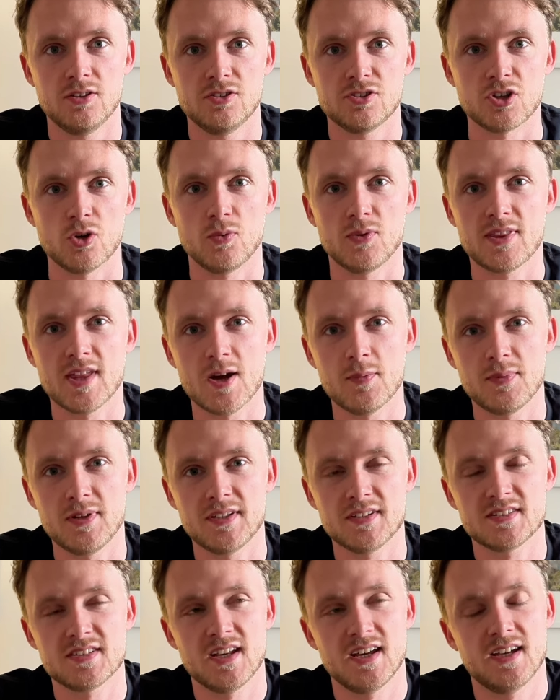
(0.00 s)
So with that
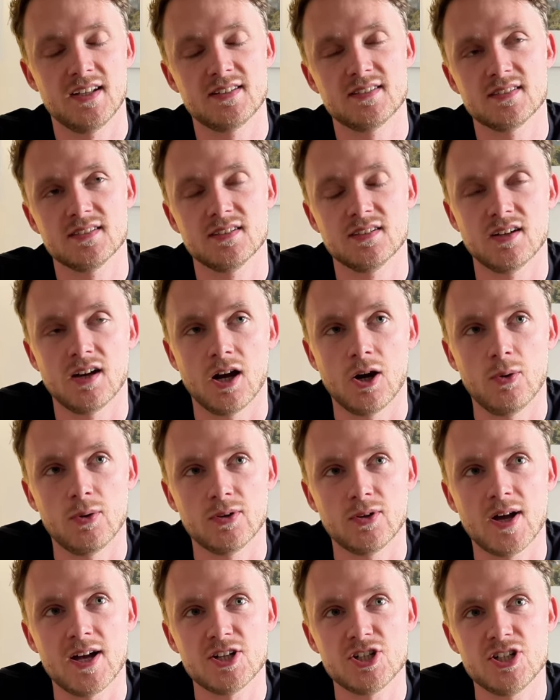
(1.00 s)
being said, I
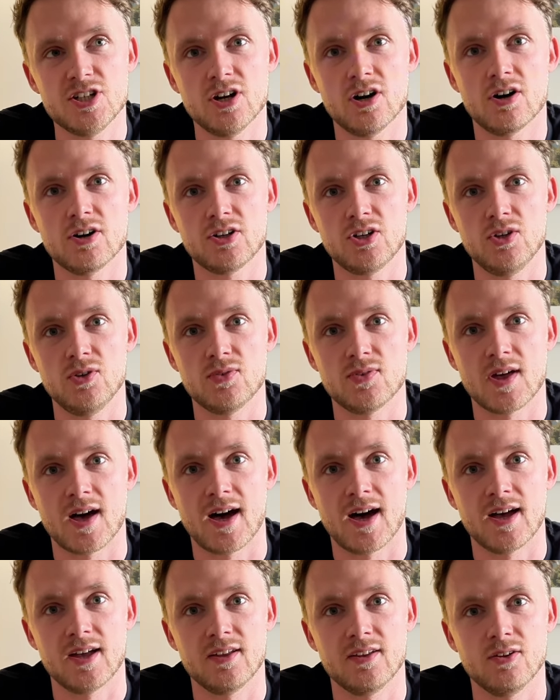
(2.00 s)
would actually argue
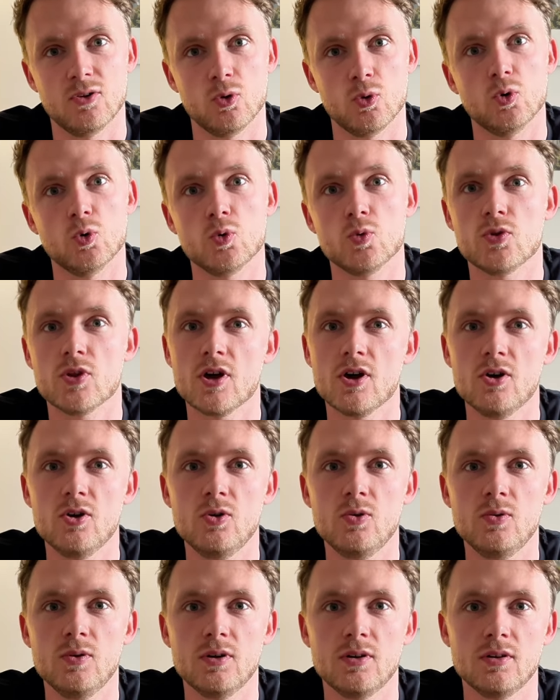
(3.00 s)
that
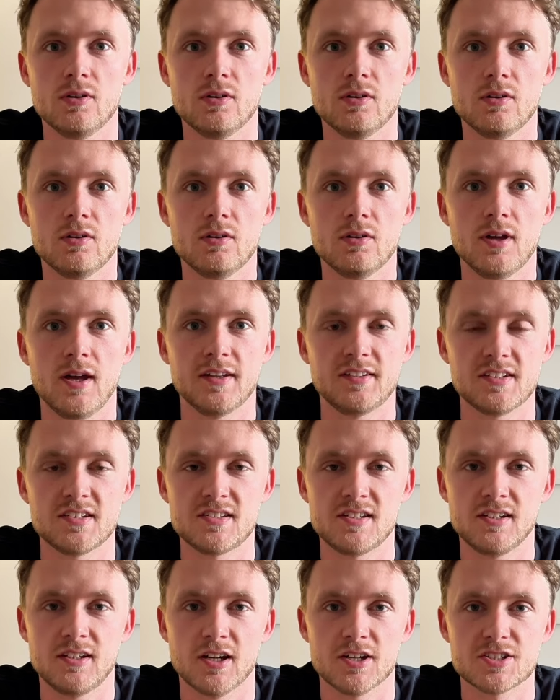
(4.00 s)
although
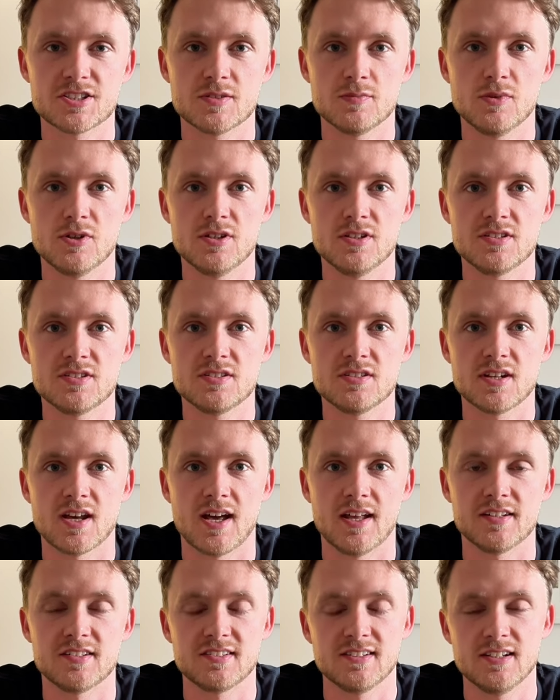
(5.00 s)
existing customers
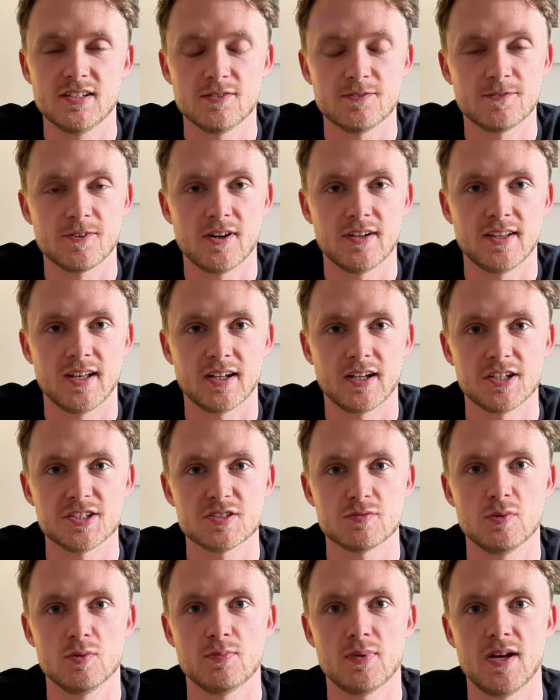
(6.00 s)
and solidifying that
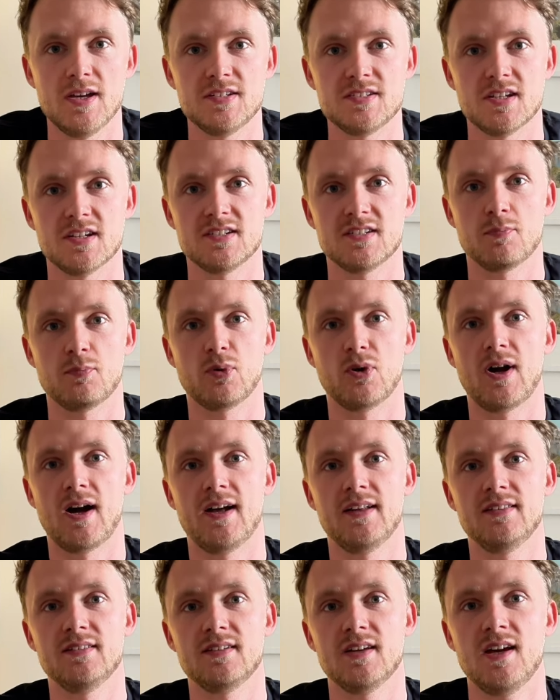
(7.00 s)
customer base as a
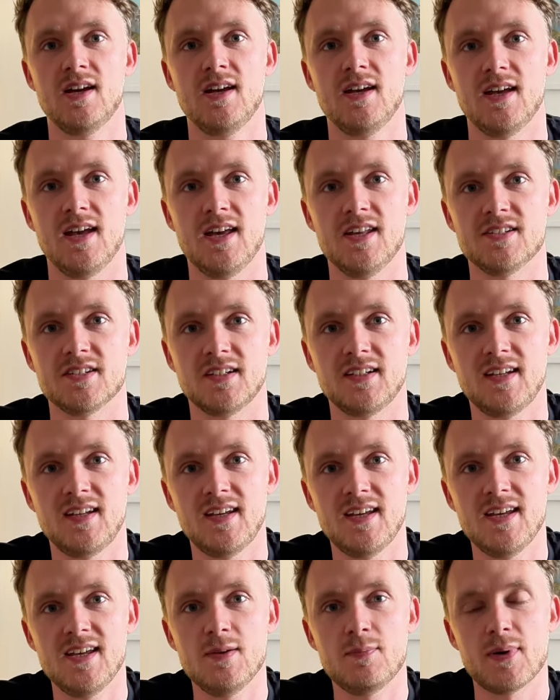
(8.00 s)
brand is a
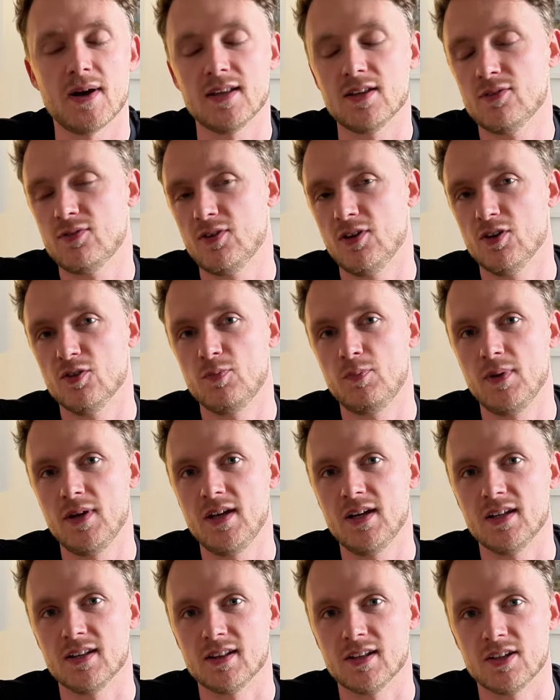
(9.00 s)
key benefit of
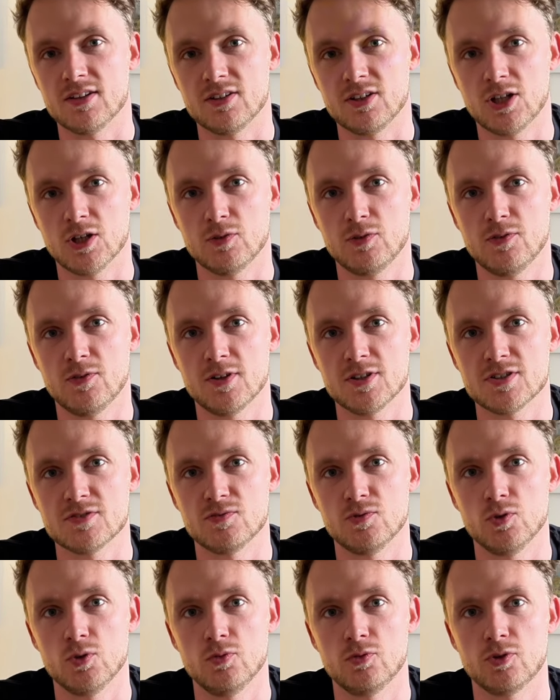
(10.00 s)
being at the London Coffee
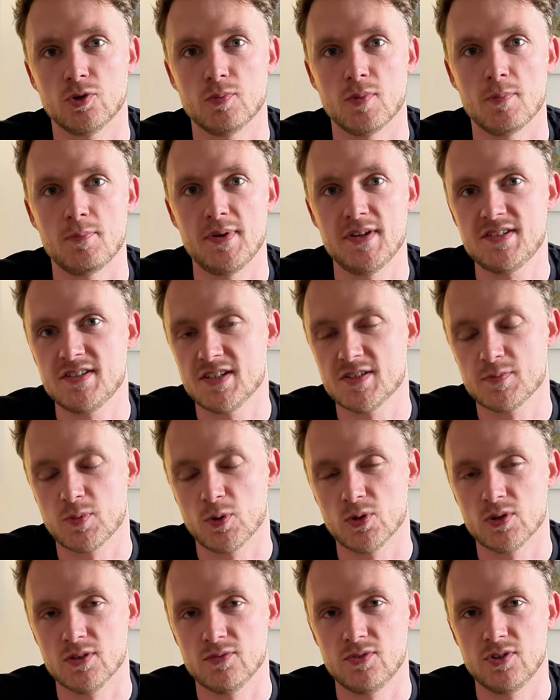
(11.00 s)
Festival from a business
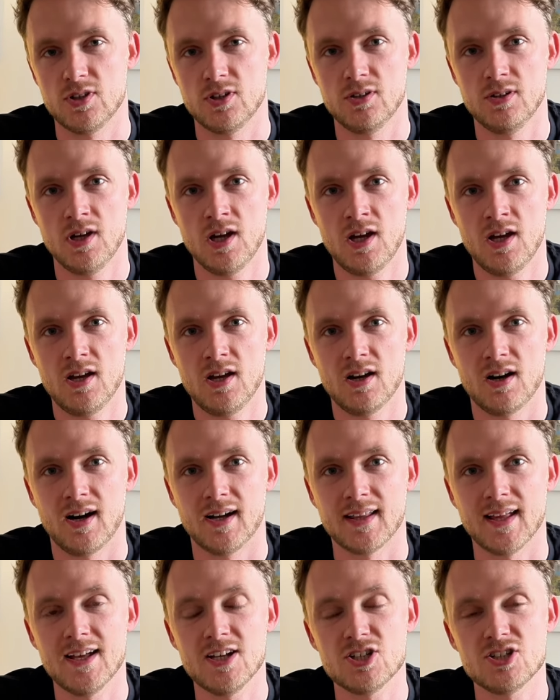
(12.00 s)
point of view,
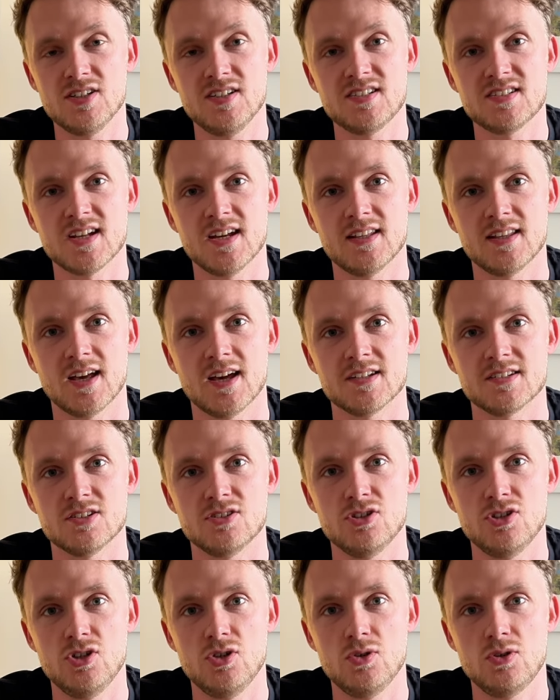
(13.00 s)
I'd actually say that as a
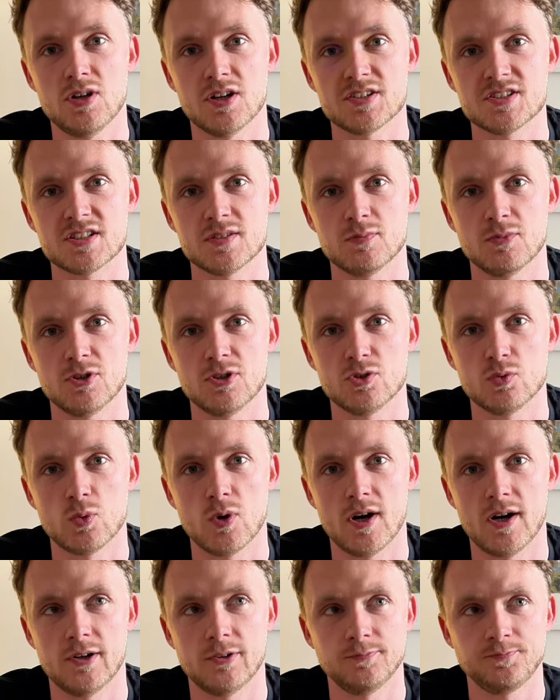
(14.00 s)
new customer as
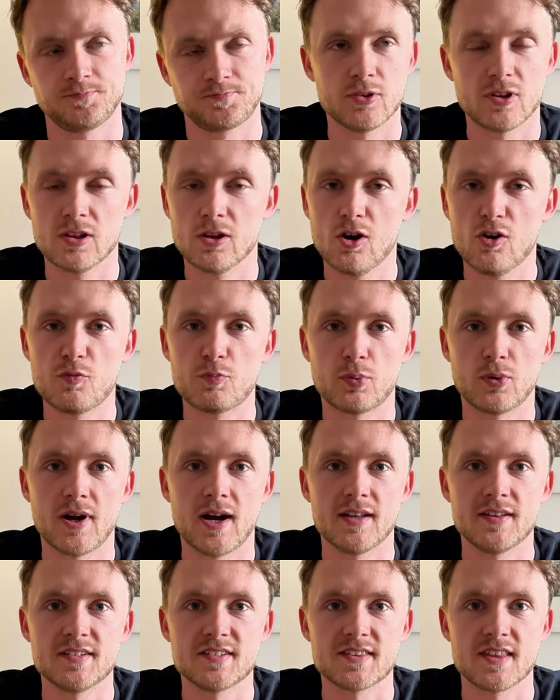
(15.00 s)
well, there was a lot of
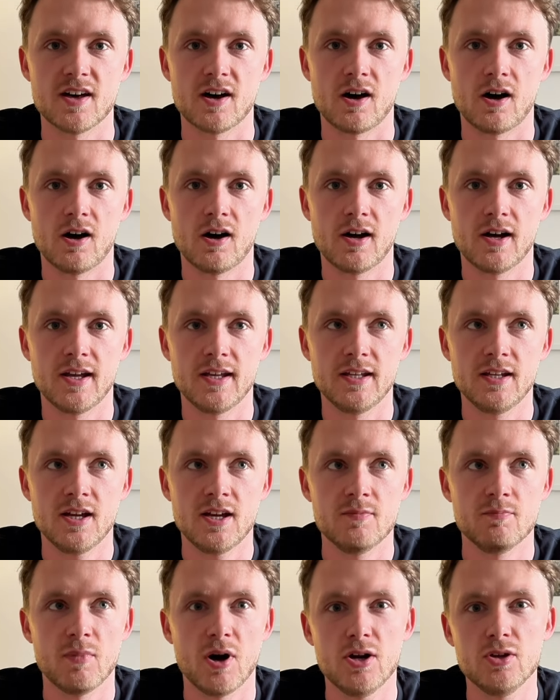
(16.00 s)
brands that I
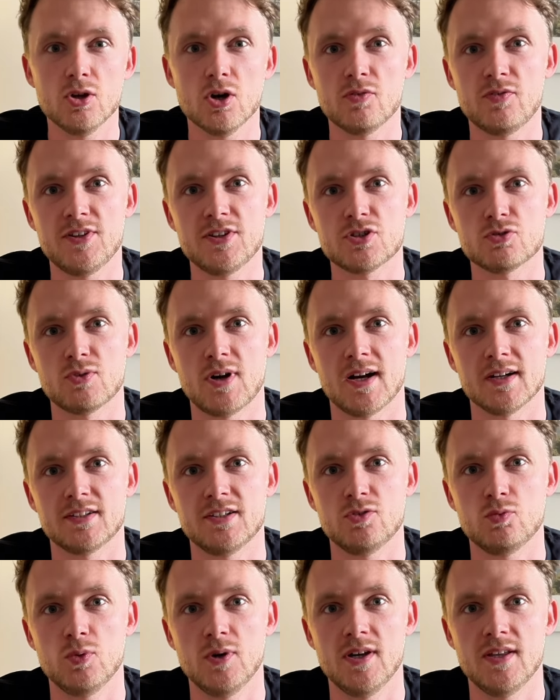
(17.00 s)
might not have
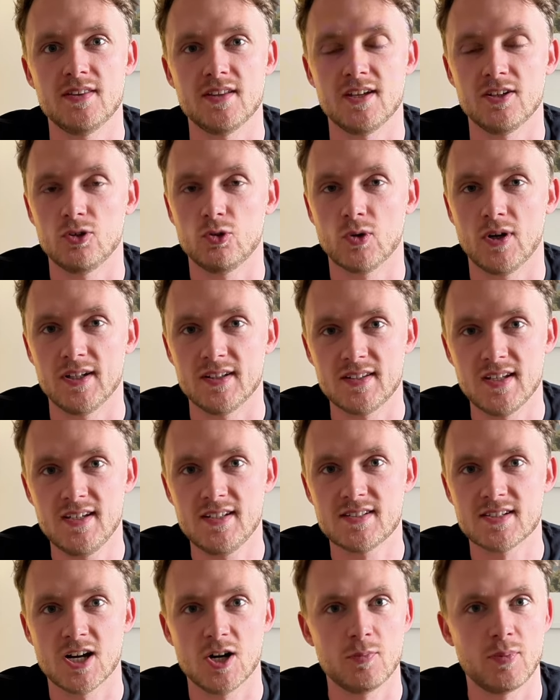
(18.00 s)
interacted with in great
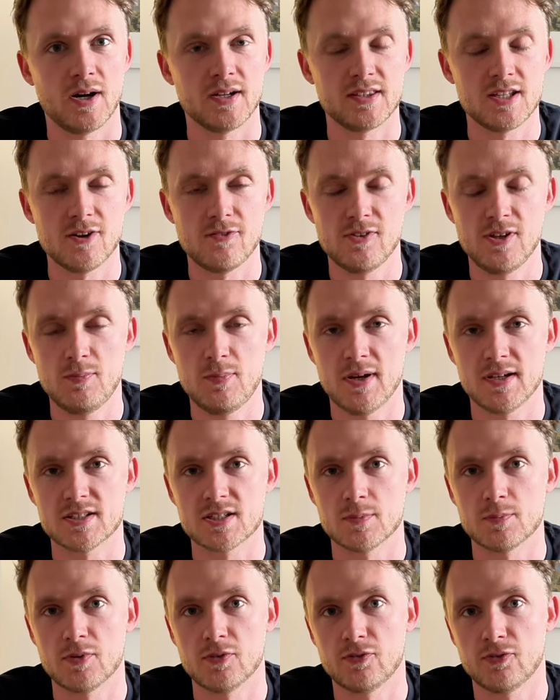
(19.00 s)
detail, but I definitely picked
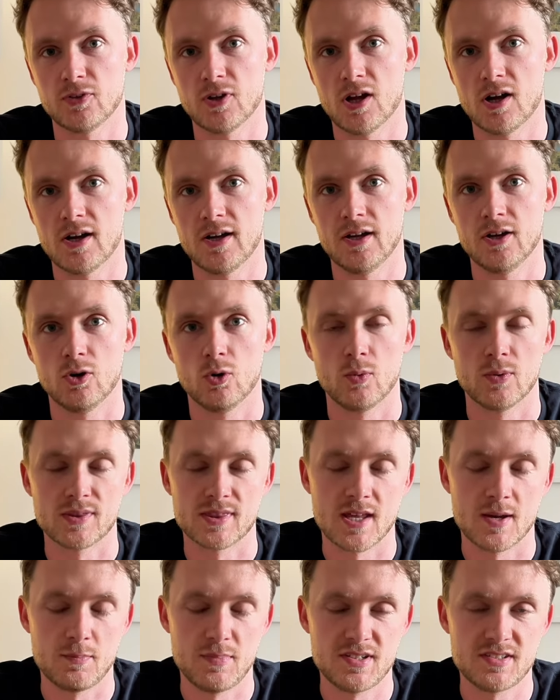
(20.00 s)
up a flyer or one of
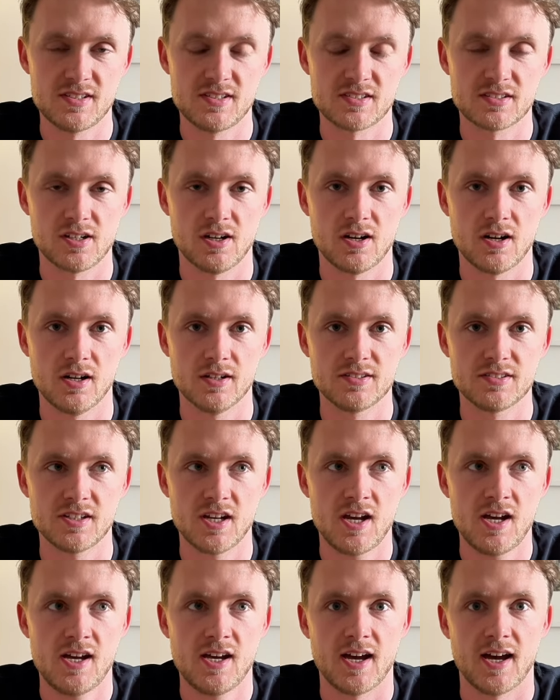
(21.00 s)
their business cards,
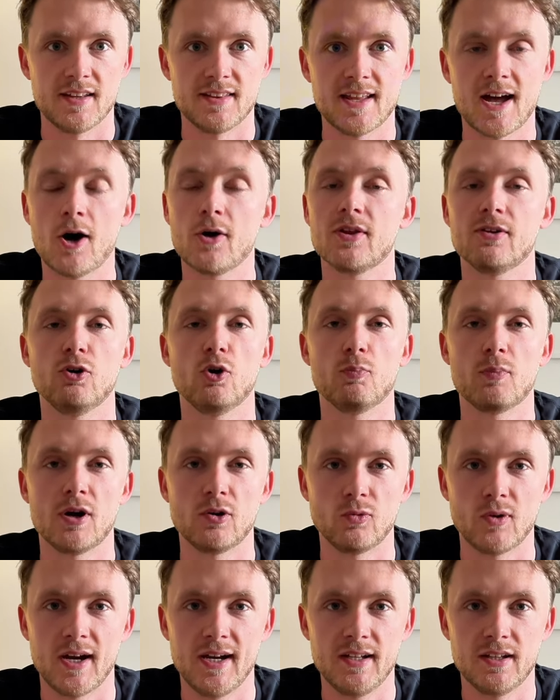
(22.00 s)
and now they're on my
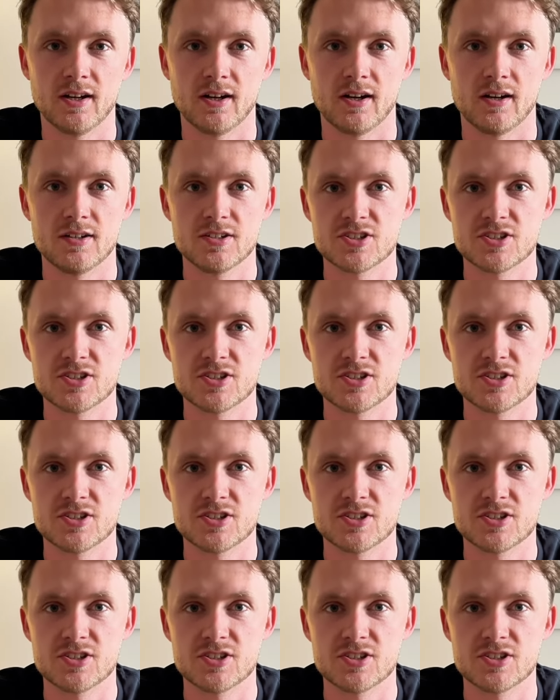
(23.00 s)
radar.